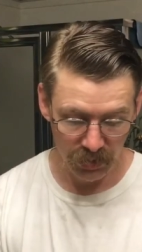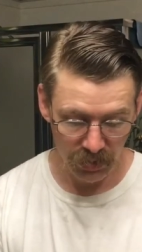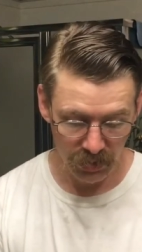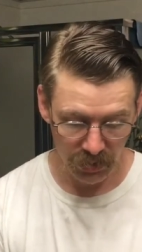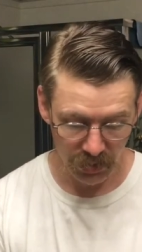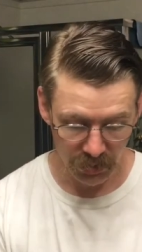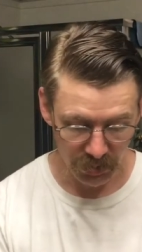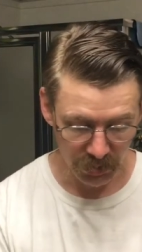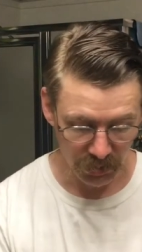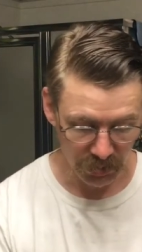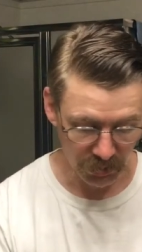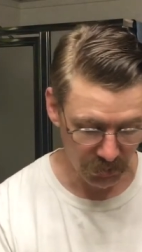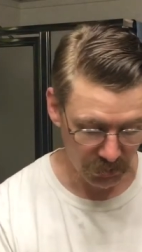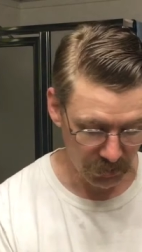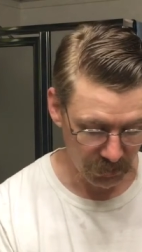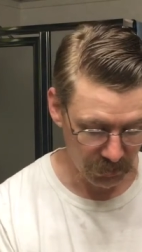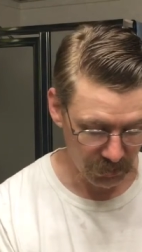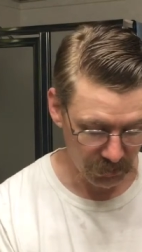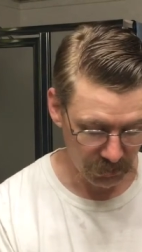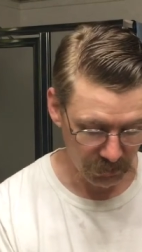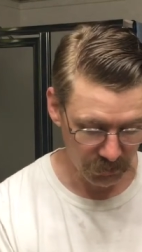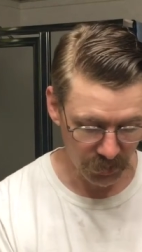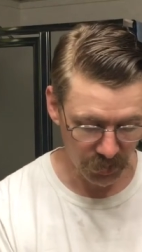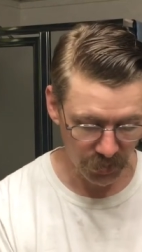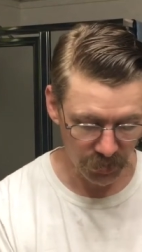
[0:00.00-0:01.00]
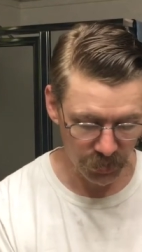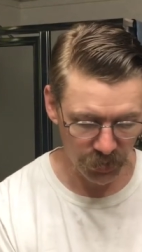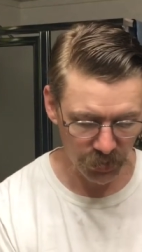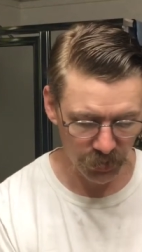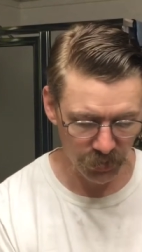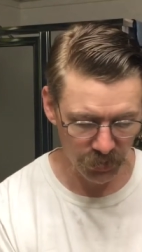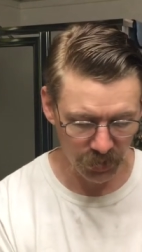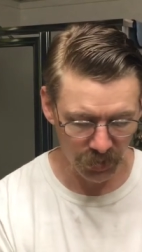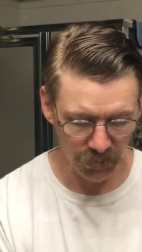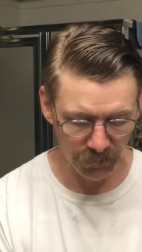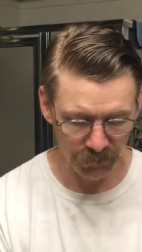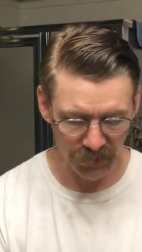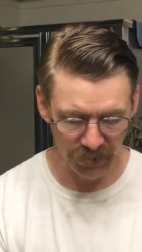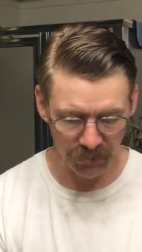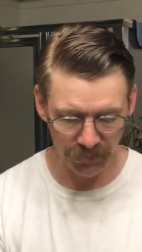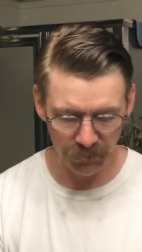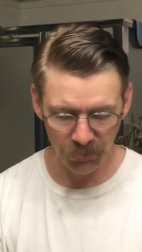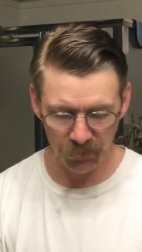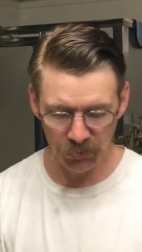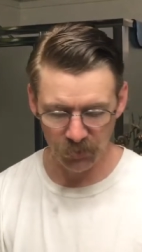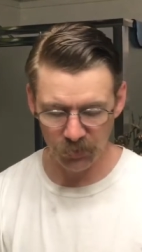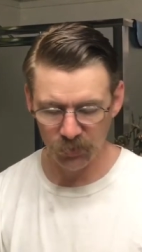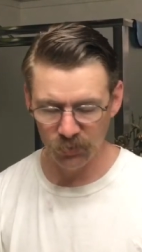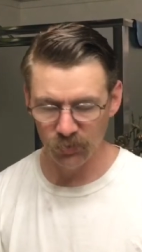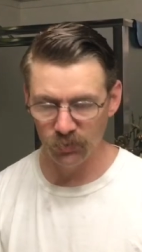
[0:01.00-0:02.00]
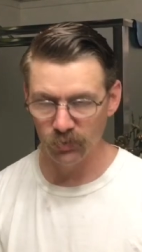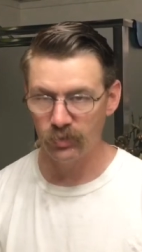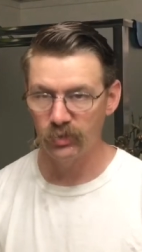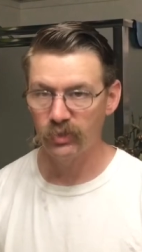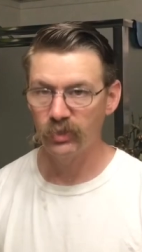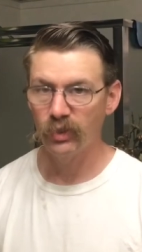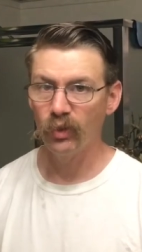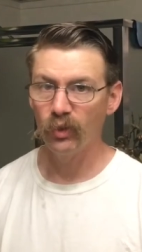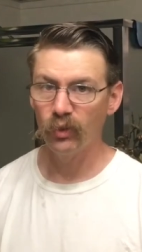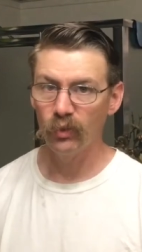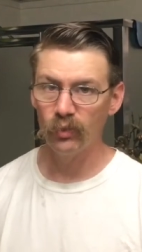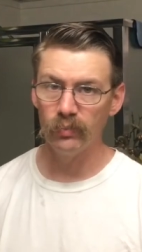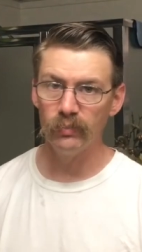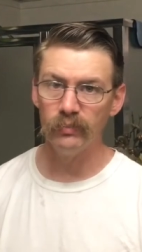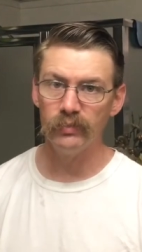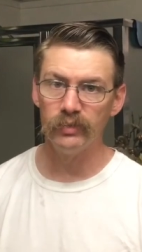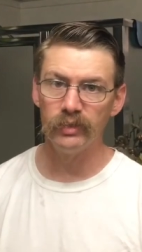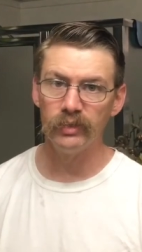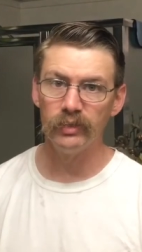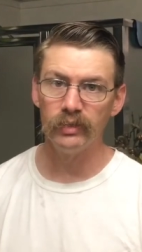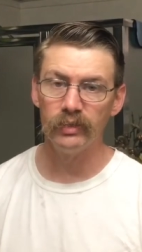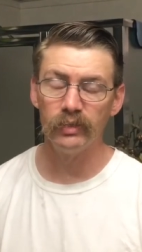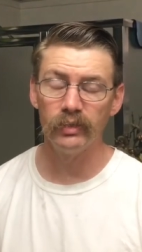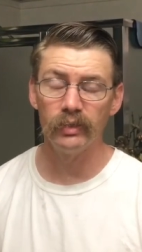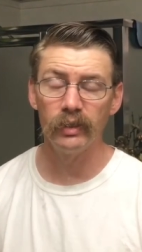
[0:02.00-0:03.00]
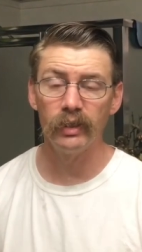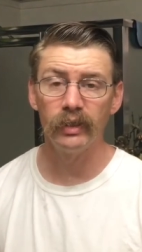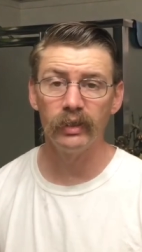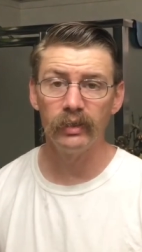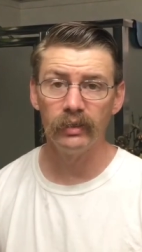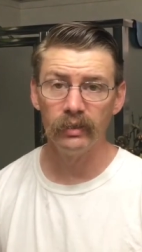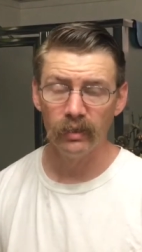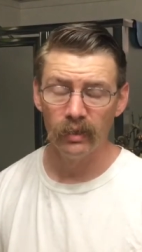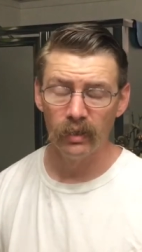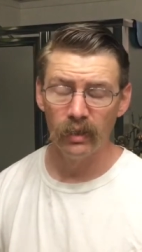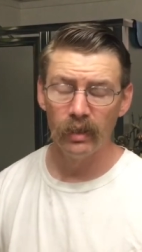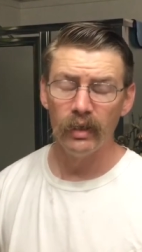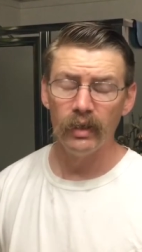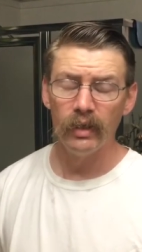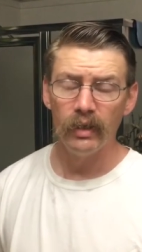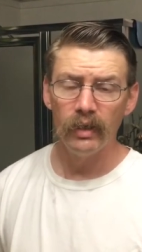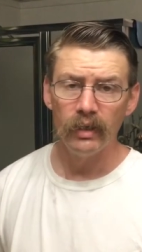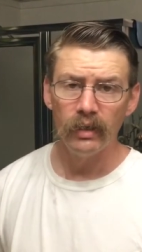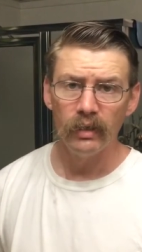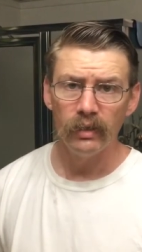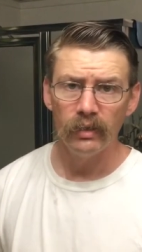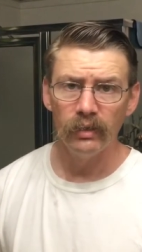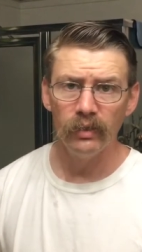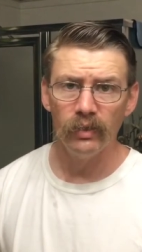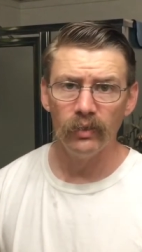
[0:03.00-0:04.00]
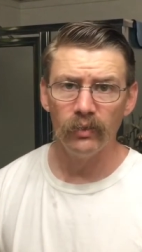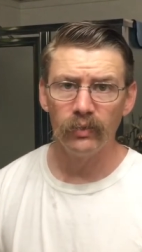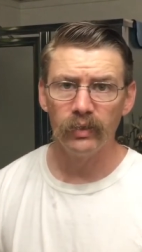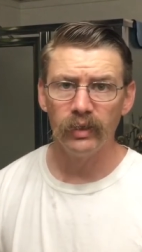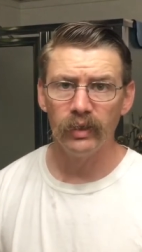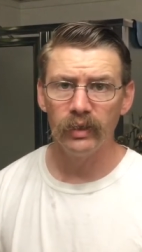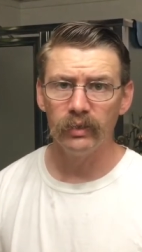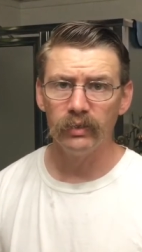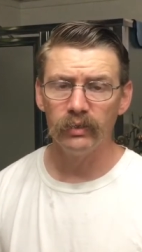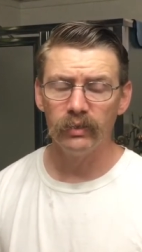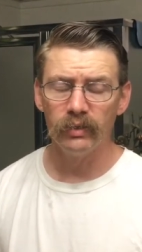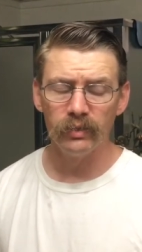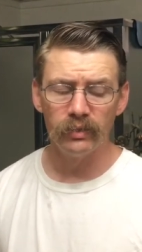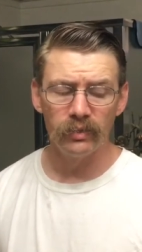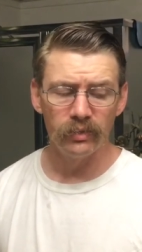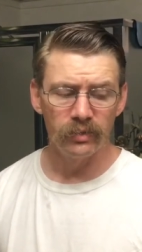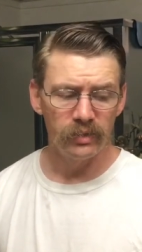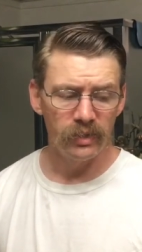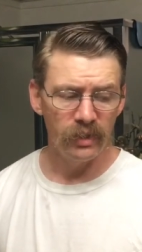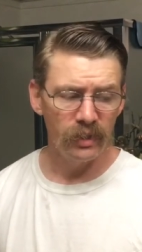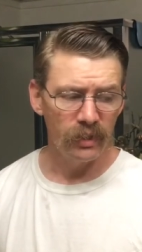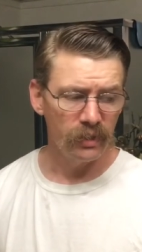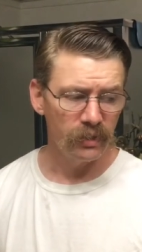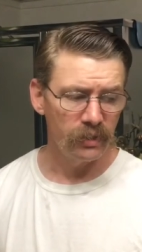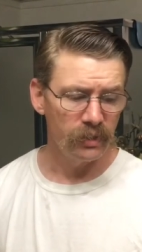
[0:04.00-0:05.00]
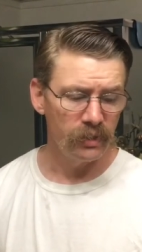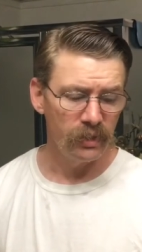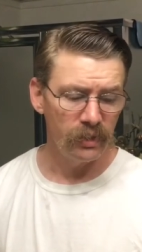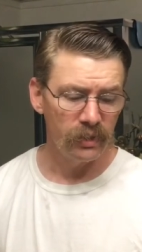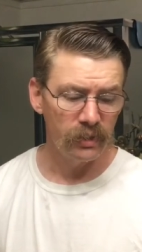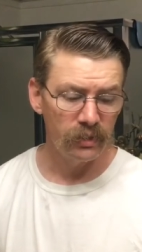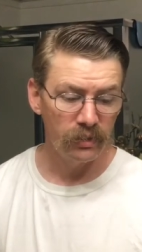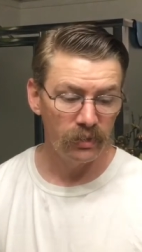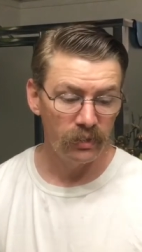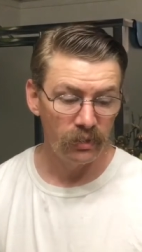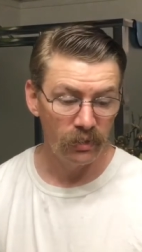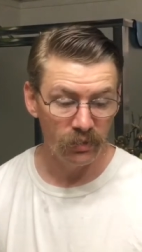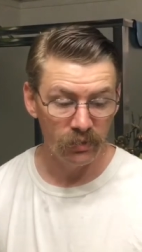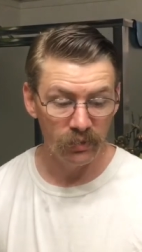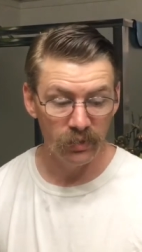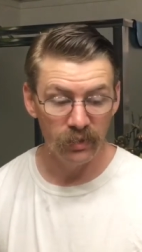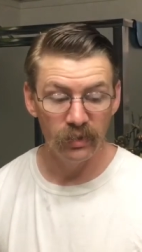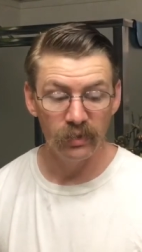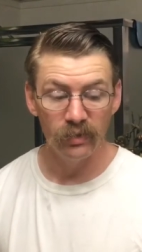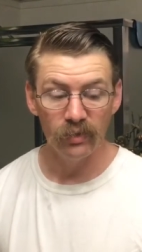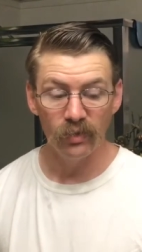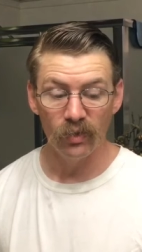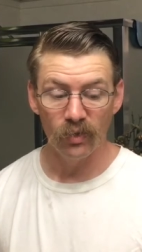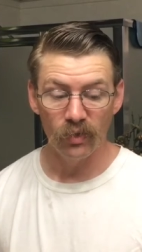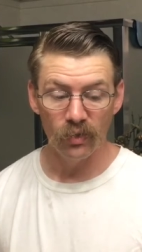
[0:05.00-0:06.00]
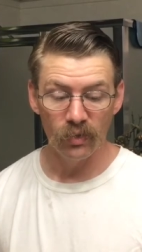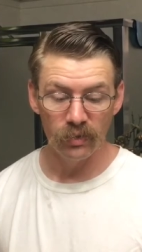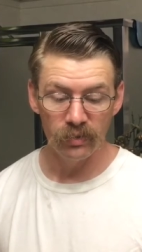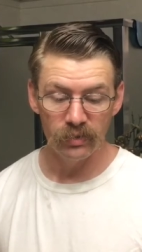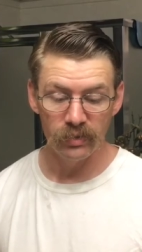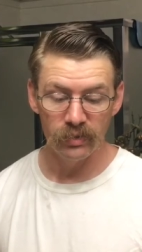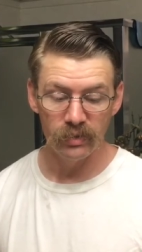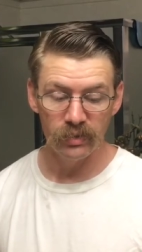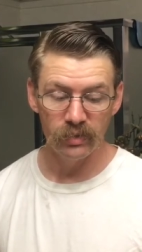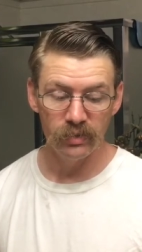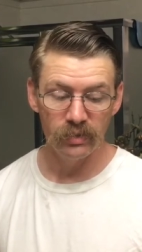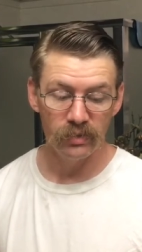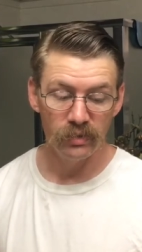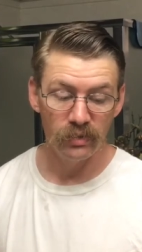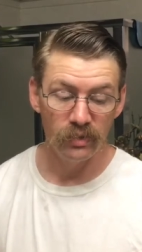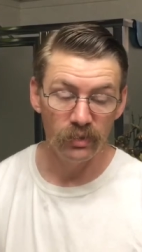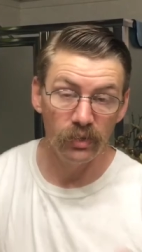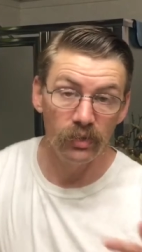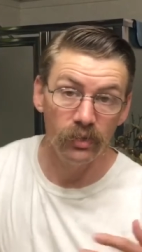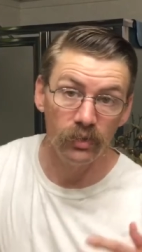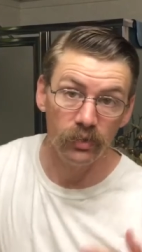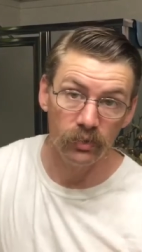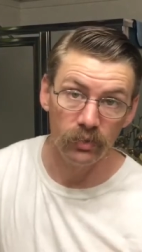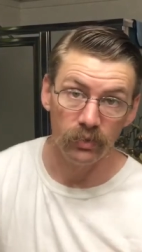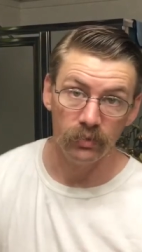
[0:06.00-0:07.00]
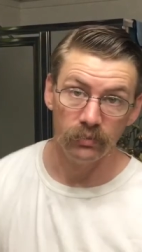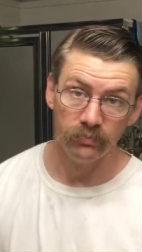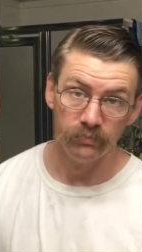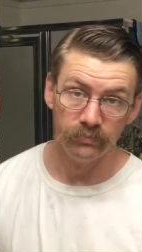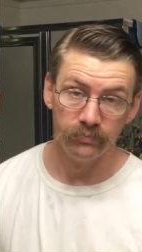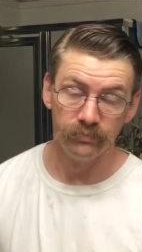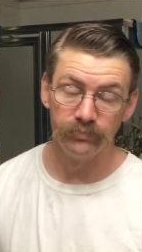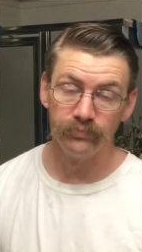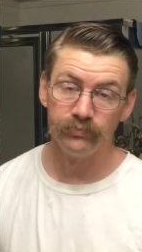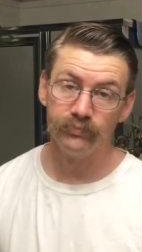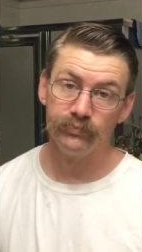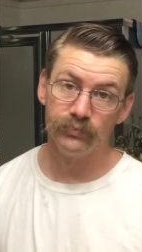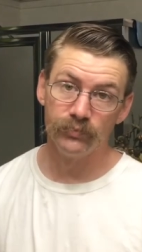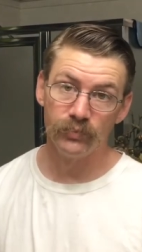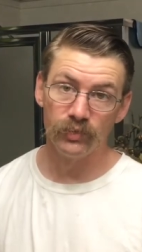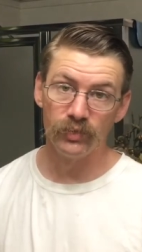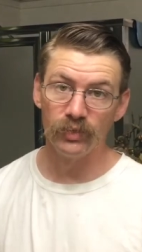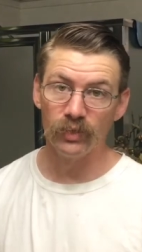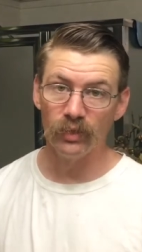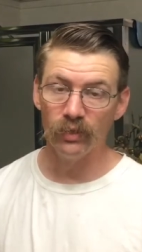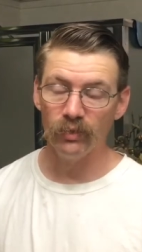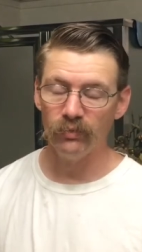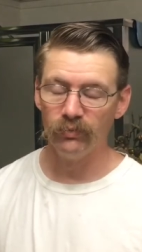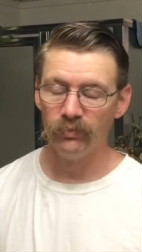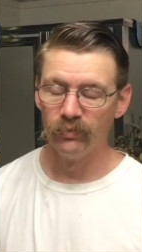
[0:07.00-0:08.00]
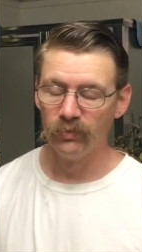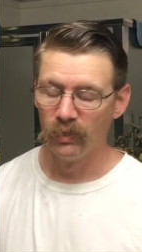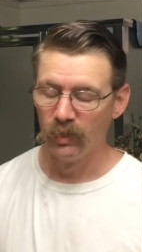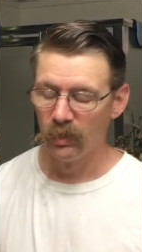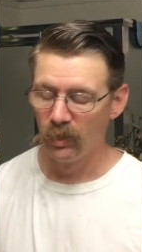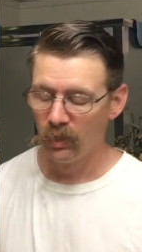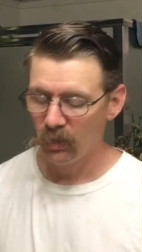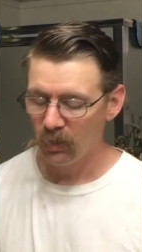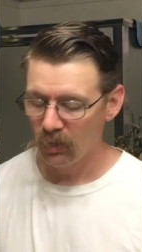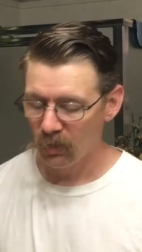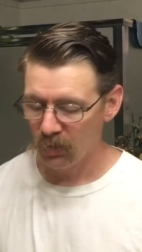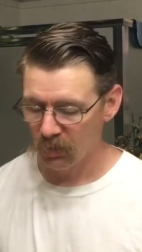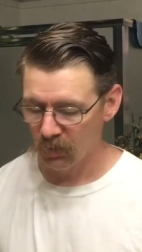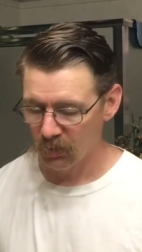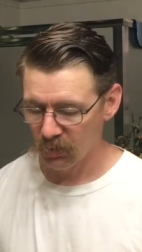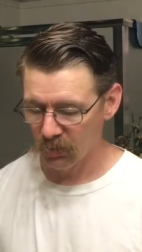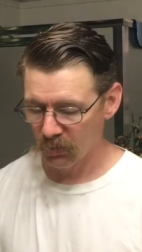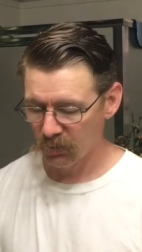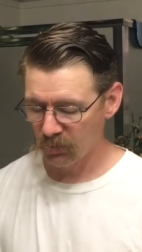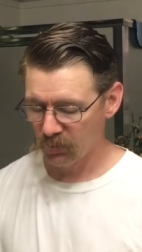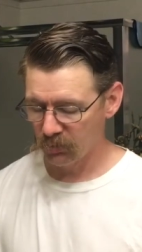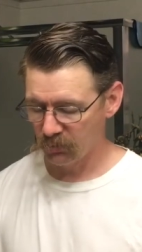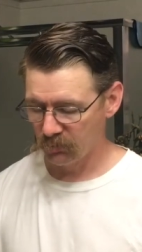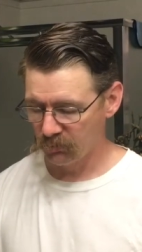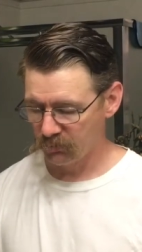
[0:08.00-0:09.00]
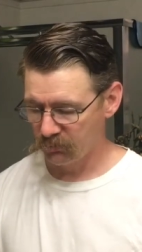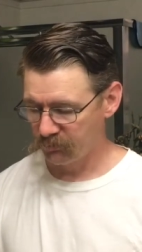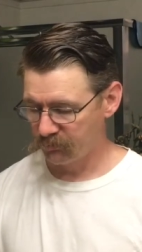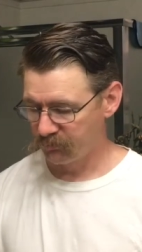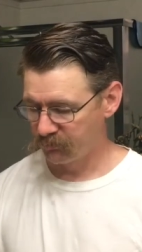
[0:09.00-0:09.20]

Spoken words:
because usually people will use Tobes until they, get good at their technique, and then they'll get into Artisans and other stuff, other